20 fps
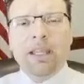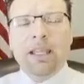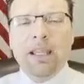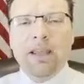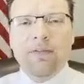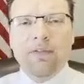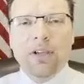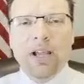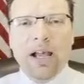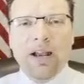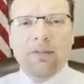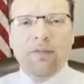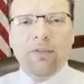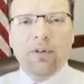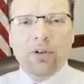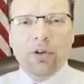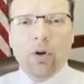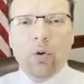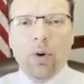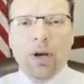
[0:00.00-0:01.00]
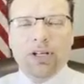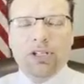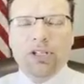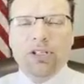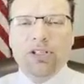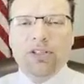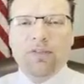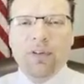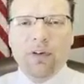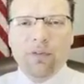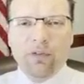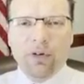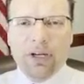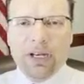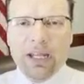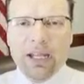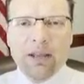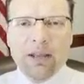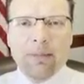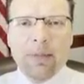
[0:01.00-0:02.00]
If you got further questions, feel free
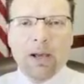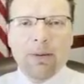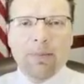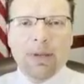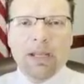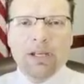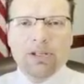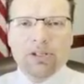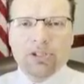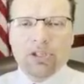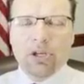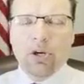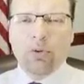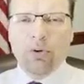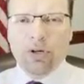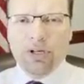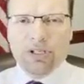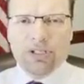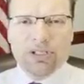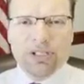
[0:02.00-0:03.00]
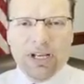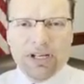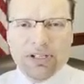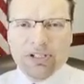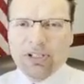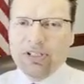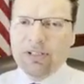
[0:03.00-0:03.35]
to email me. Just know during session,